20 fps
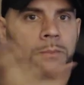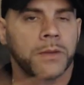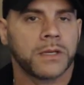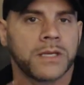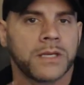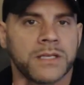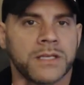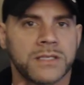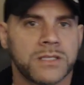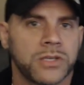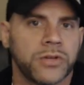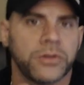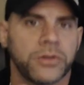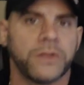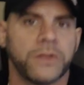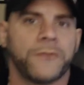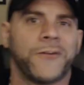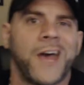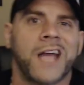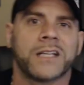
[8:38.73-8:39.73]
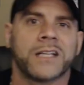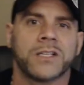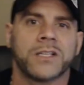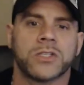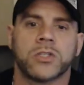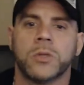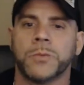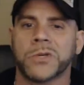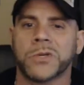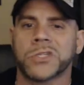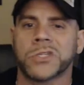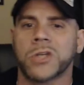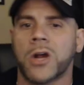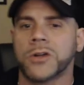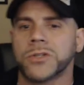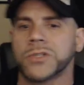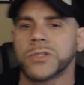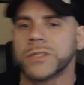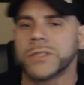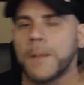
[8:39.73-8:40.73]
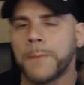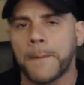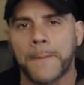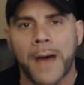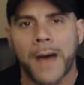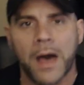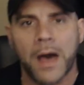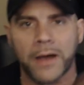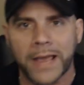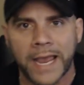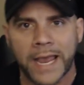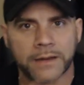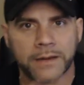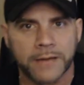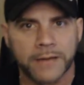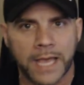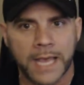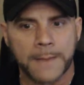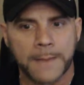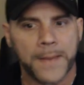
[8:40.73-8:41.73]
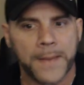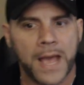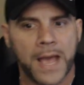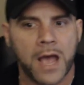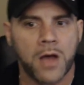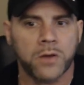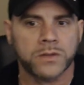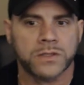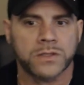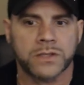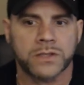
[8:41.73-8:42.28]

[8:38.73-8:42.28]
but consider the fact that superchargers up about eight eight pounds.